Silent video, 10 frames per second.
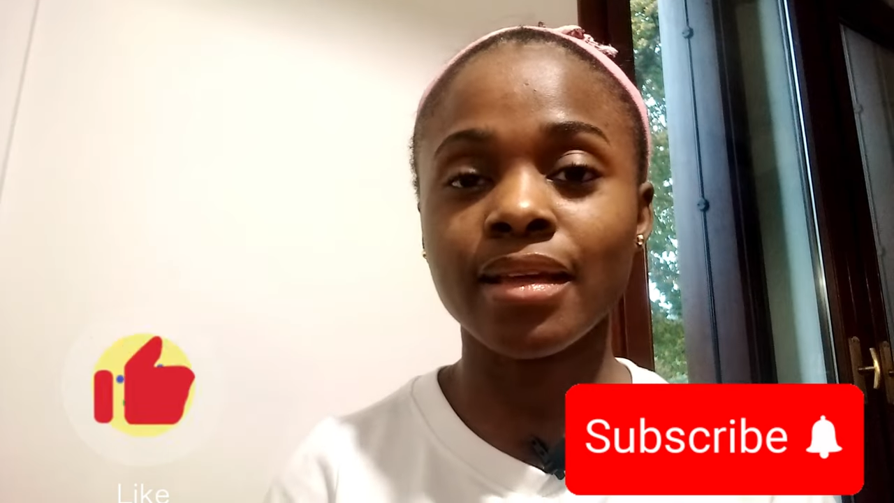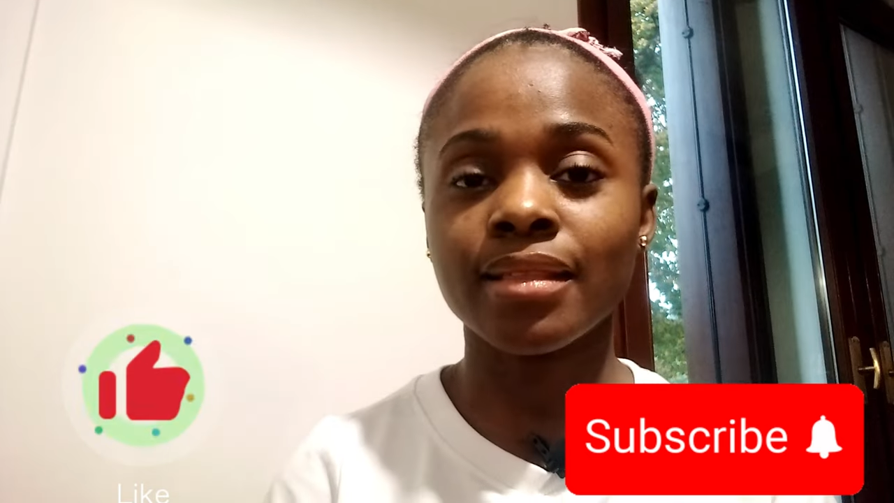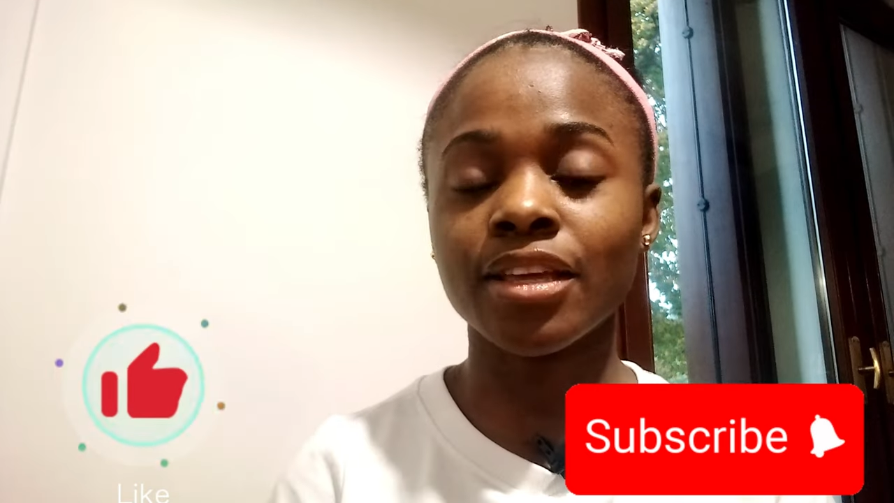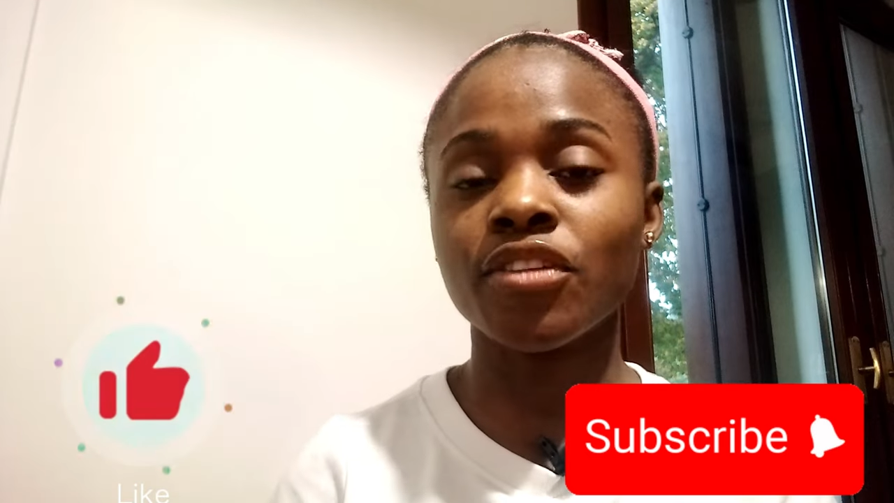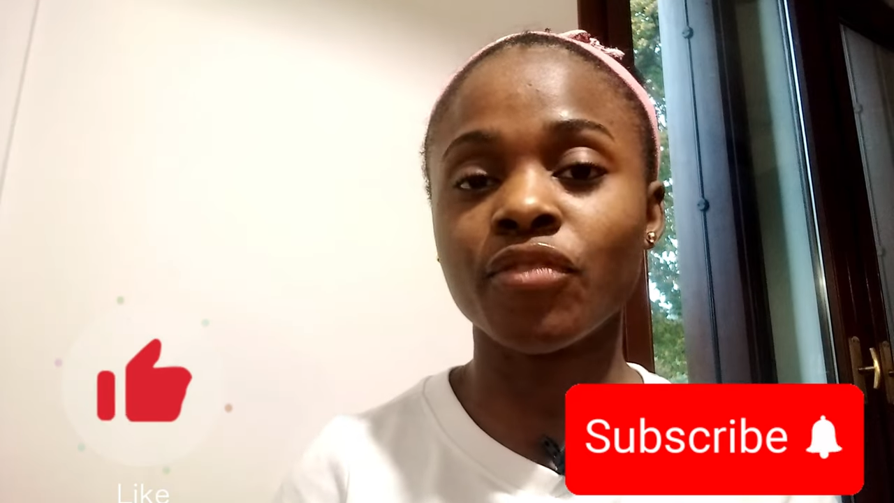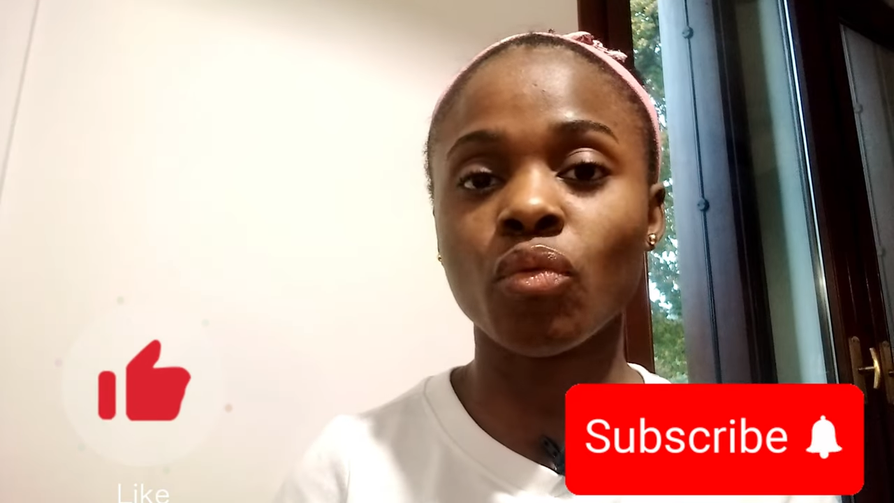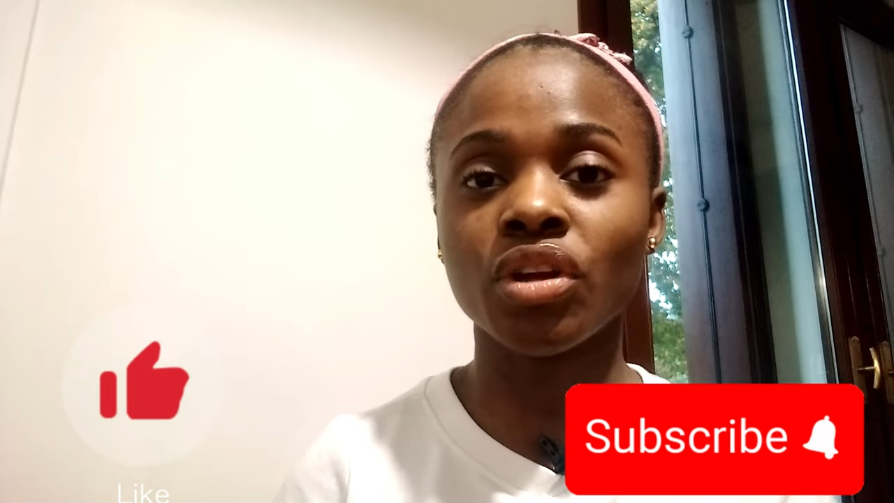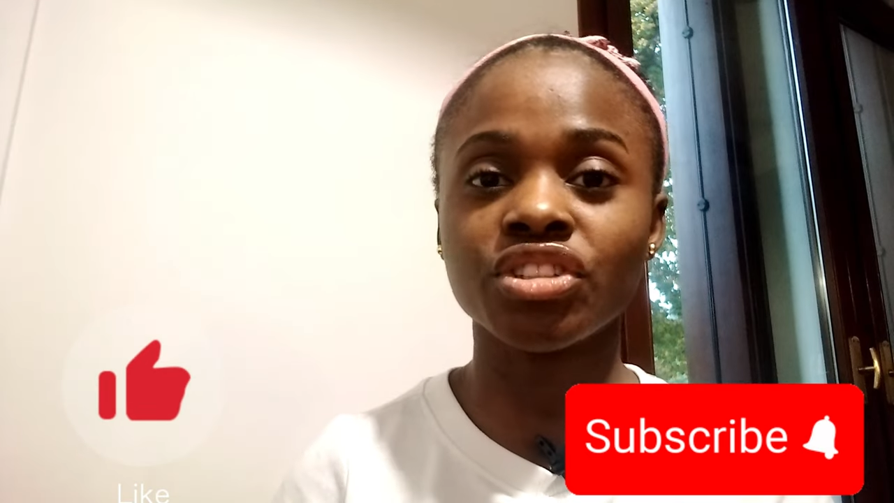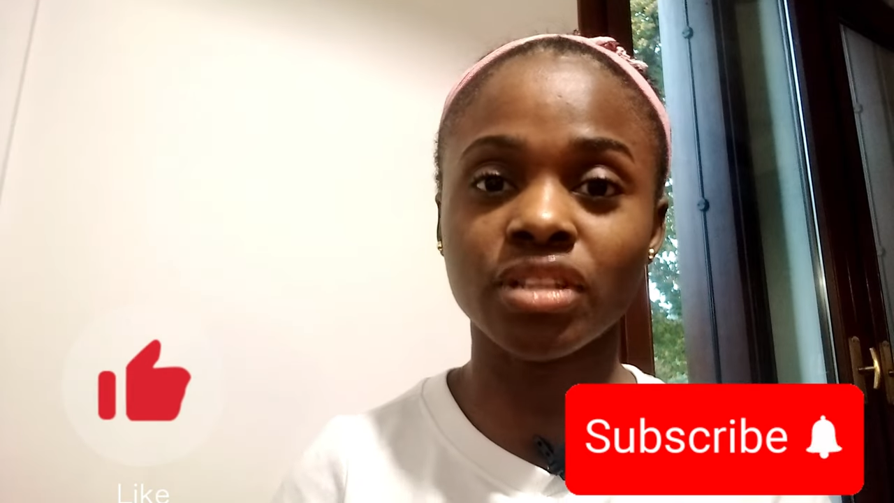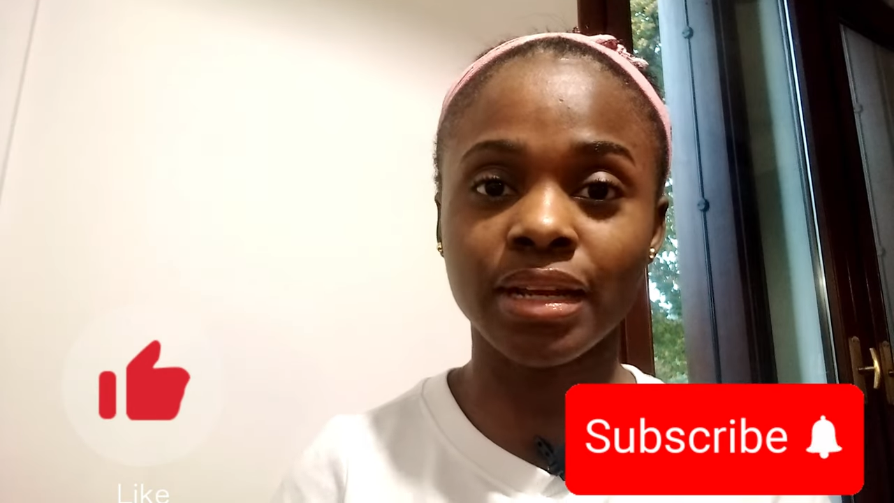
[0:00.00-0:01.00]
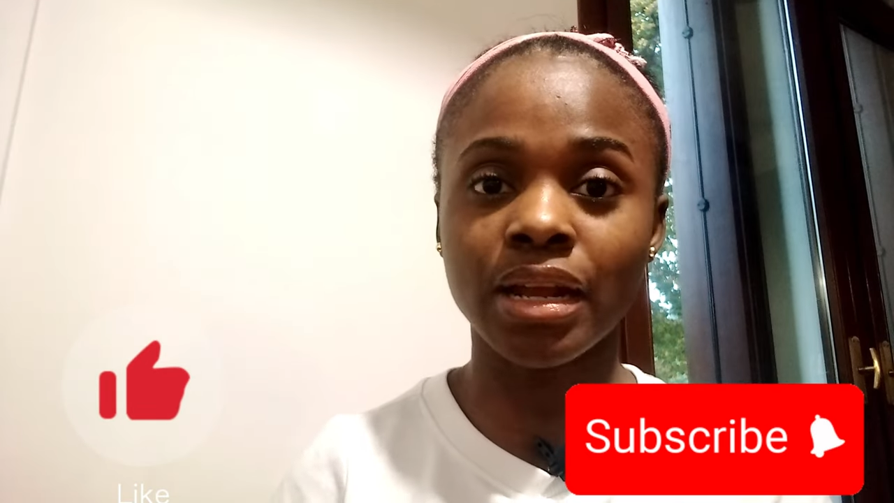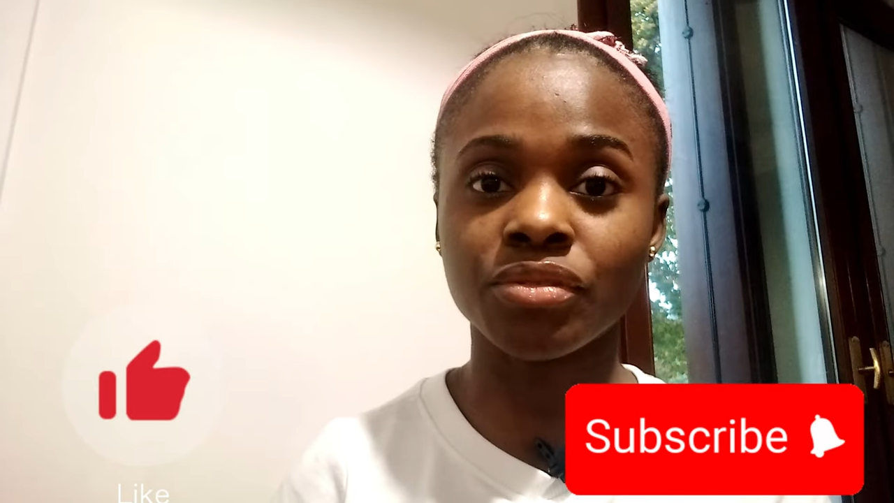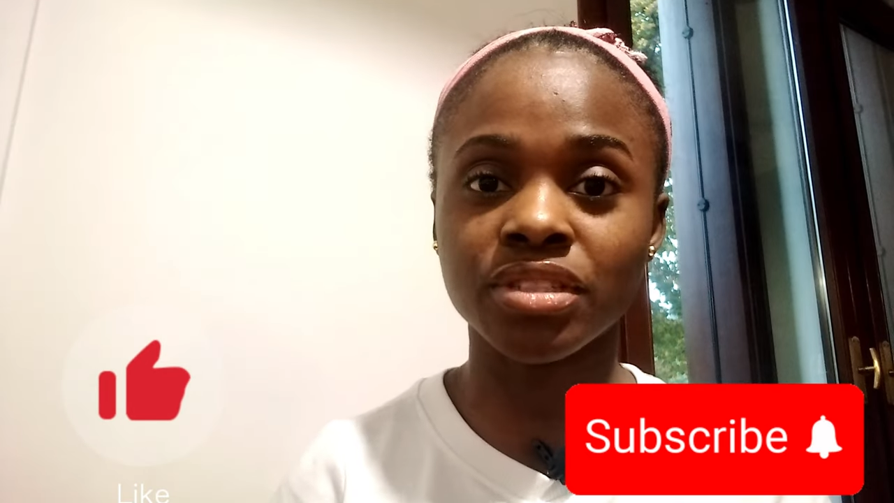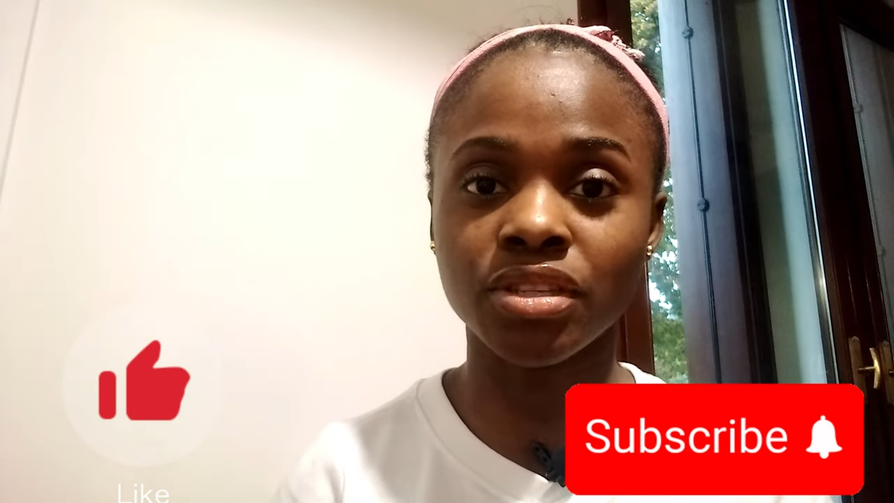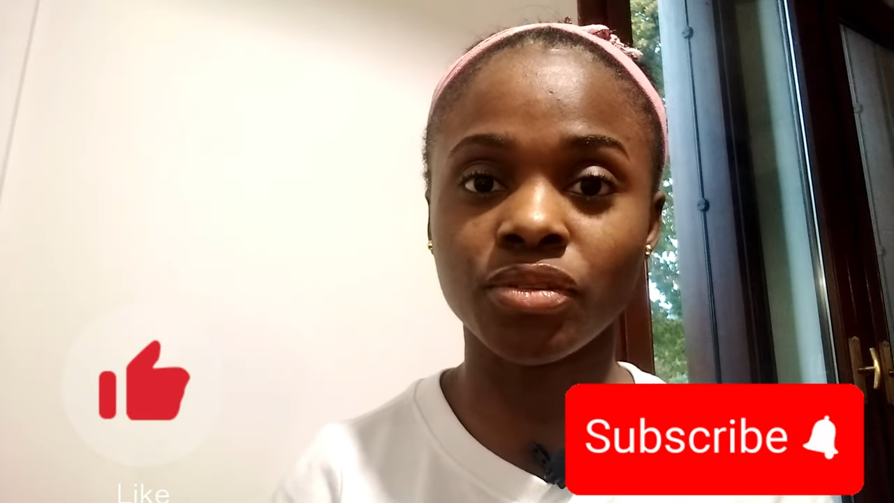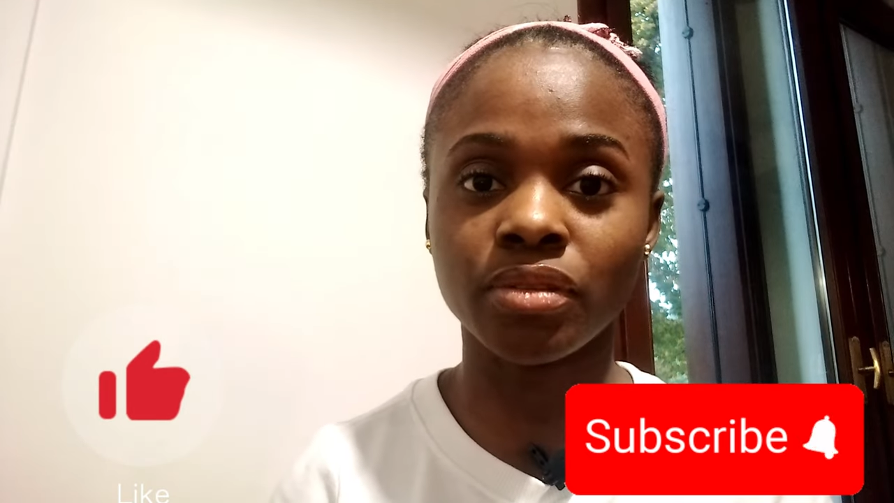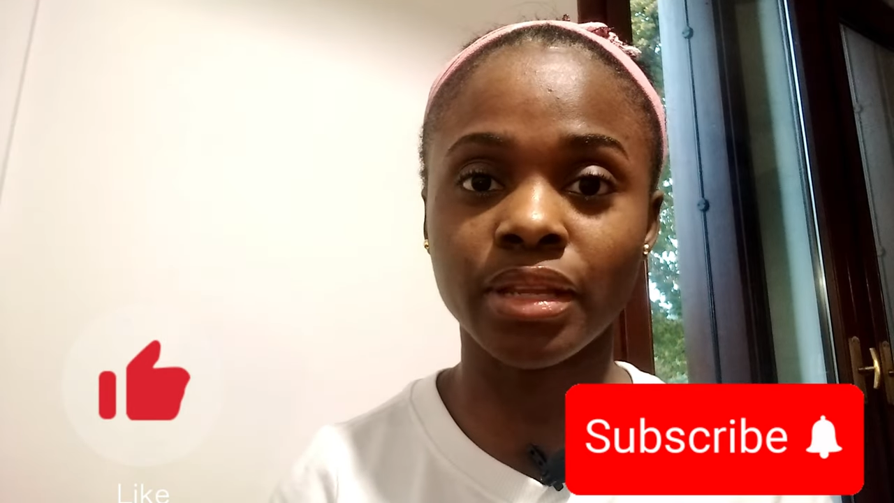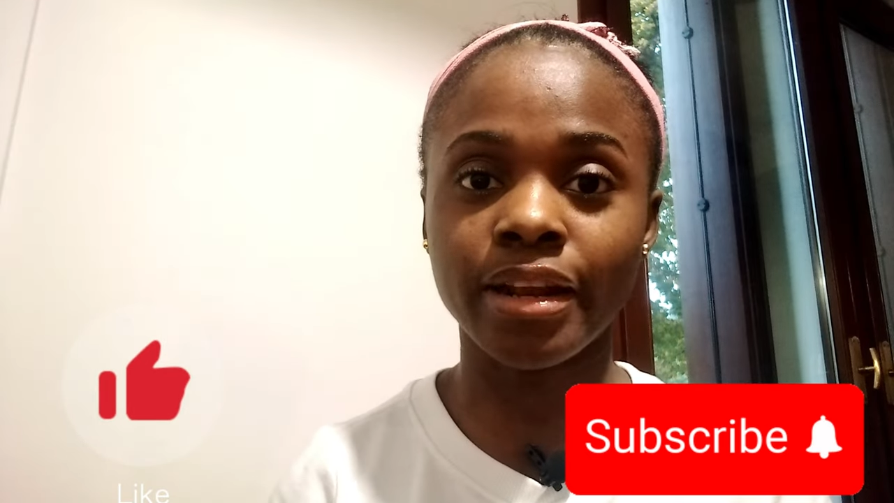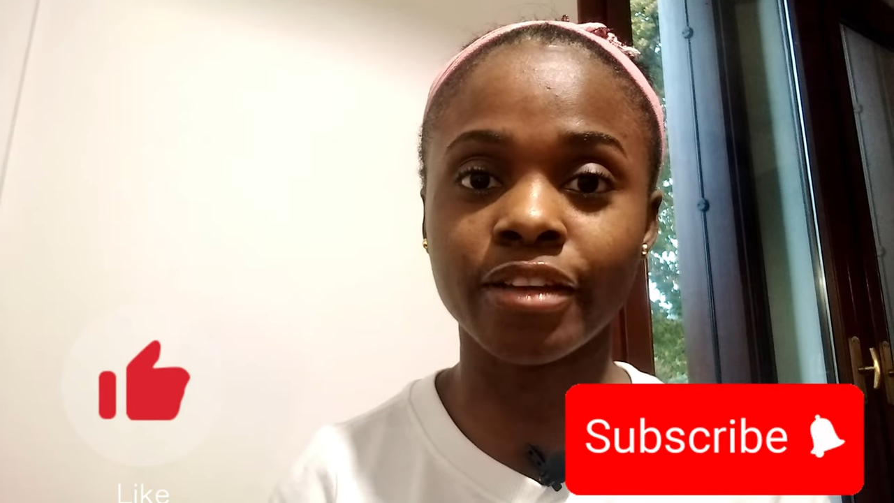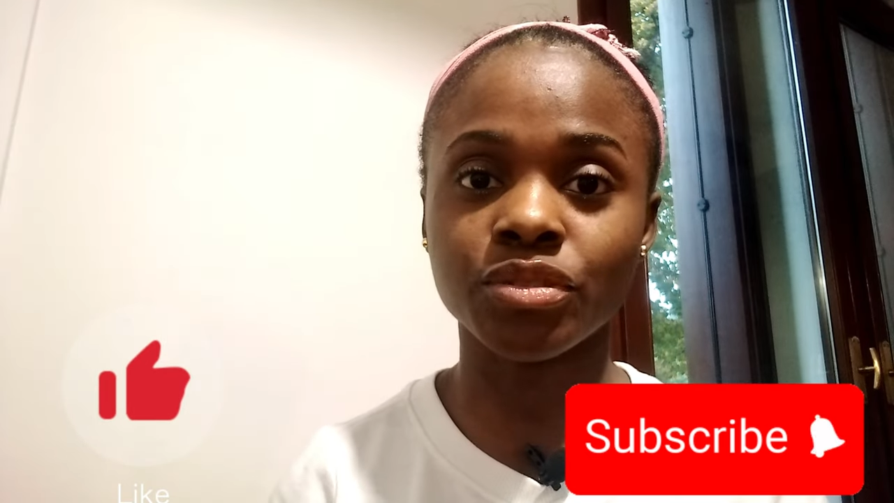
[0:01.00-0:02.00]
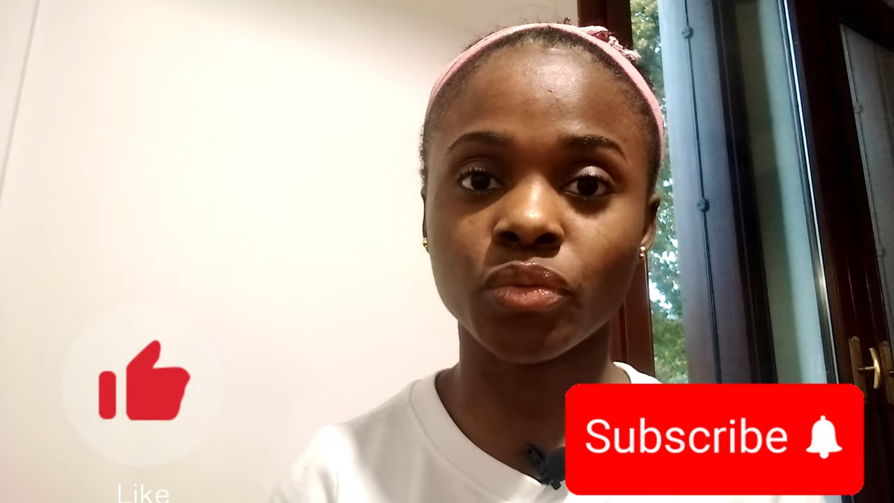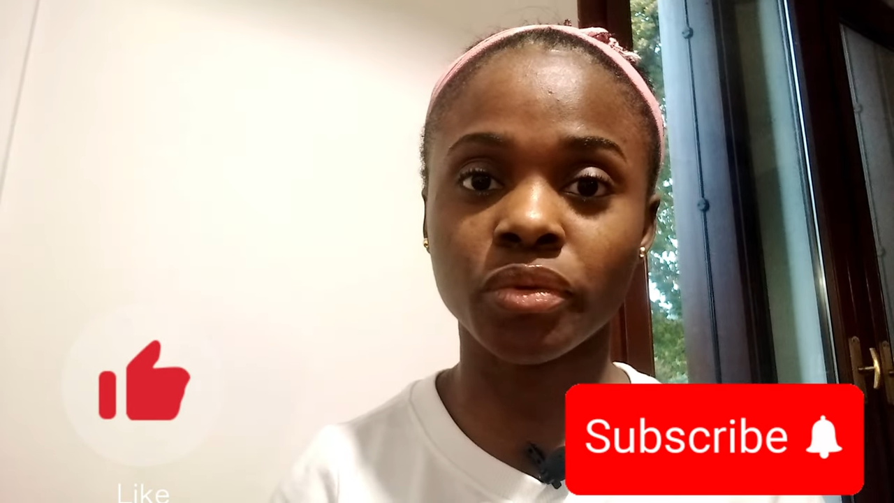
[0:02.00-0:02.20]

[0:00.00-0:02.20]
Thank you for watching and I'll see you in the next